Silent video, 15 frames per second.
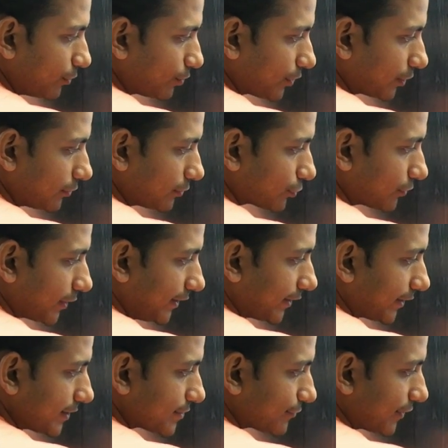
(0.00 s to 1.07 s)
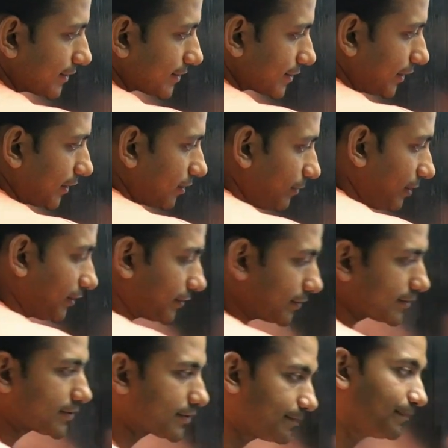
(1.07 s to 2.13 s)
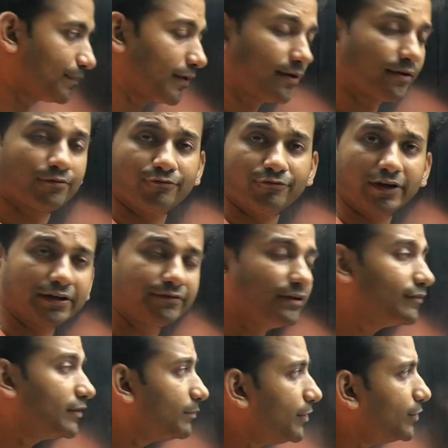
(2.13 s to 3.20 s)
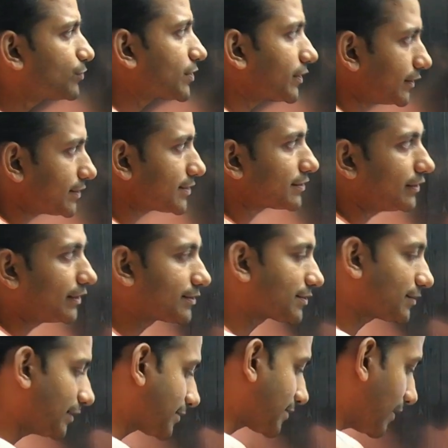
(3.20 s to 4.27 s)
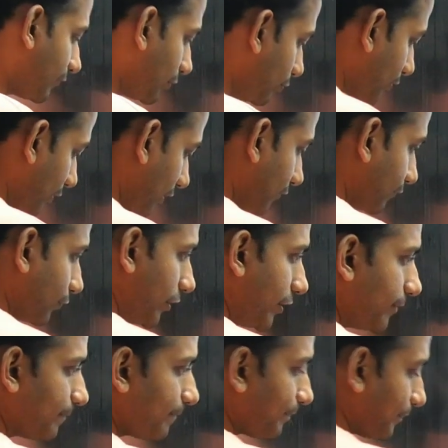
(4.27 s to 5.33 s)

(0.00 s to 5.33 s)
You can also write it as 1 centimeters. Where we will be using this, let's have a look carefully.